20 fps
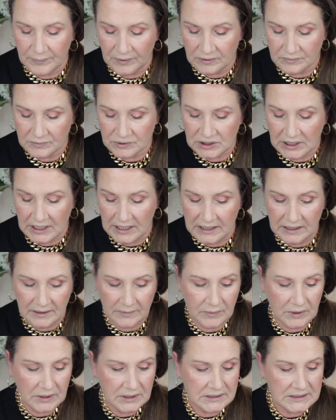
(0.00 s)
bottom shade,
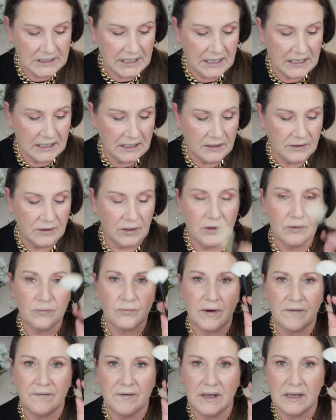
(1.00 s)
I'm going to take the
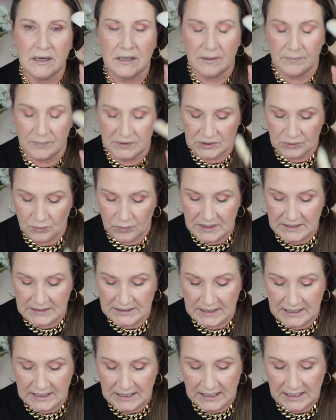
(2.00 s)
Refa number
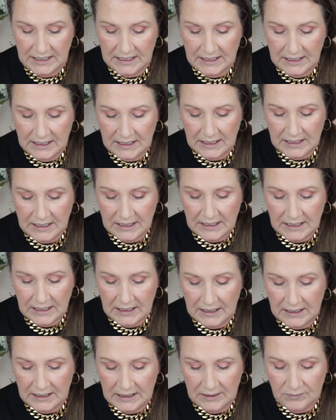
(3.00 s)
20.
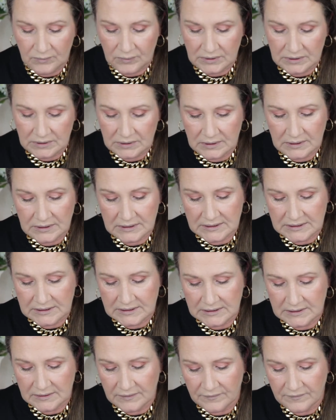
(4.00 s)

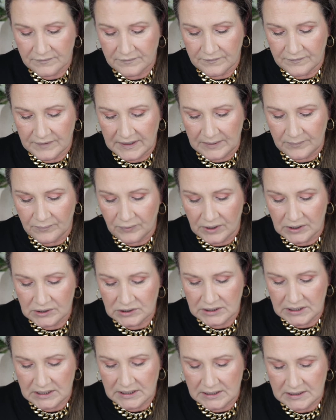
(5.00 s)
This fan
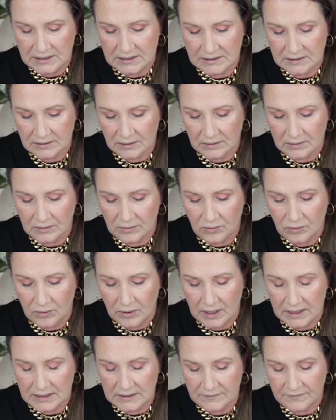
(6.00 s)
brush is
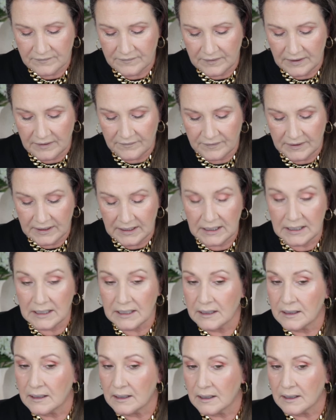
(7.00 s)
quite fluffy,
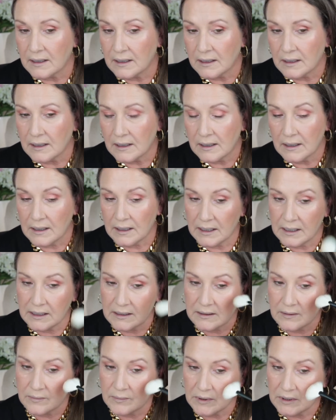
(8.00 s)

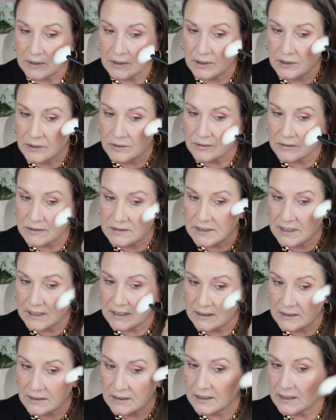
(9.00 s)
and I'm going to use that
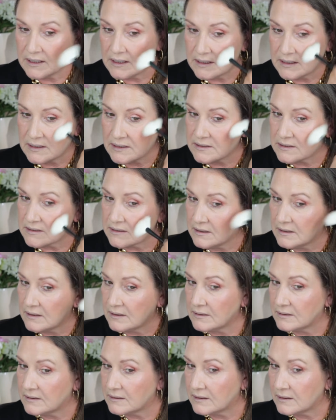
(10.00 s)
as
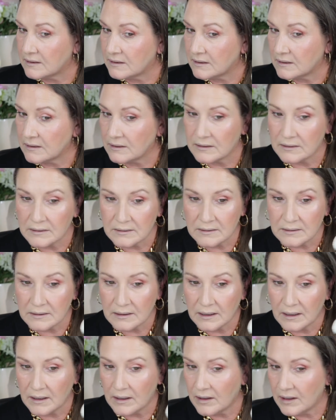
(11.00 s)

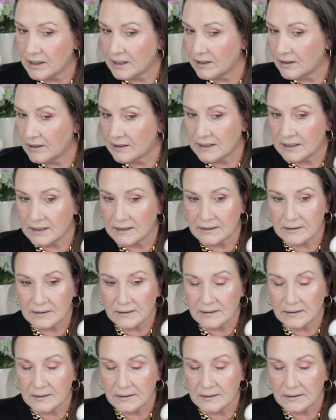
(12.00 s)
a highlighter.